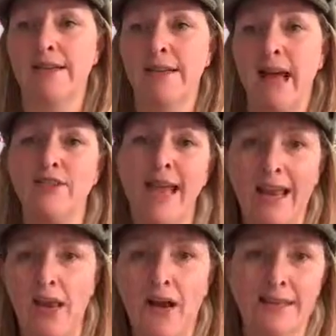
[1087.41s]
I didn't have to
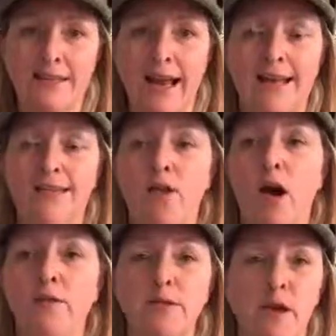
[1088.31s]
analyze that. So
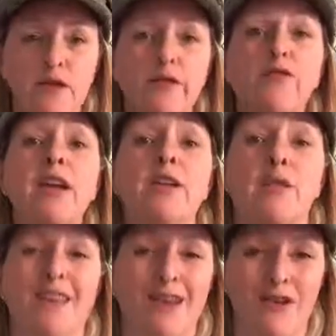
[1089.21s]
I was much freer
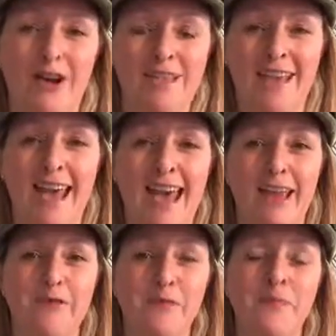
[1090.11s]
with the advice I
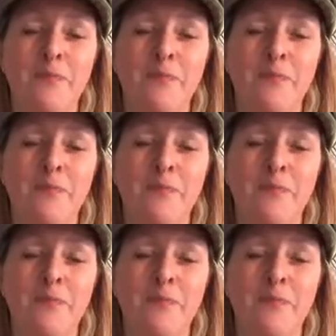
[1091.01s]
gave.